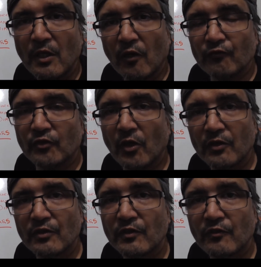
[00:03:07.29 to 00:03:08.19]
of
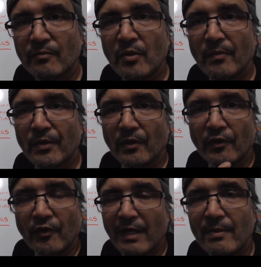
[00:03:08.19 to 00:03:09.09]
doctors who have put me on
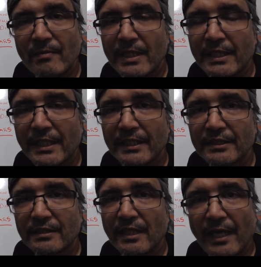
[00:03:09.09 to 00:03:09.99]
crappy
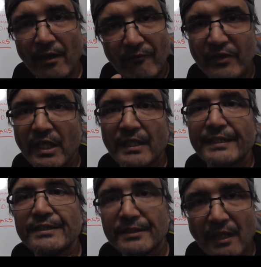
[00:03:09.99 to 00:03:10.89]
medication and I've
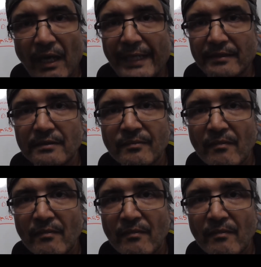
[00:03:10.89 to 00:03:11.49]
nearly died.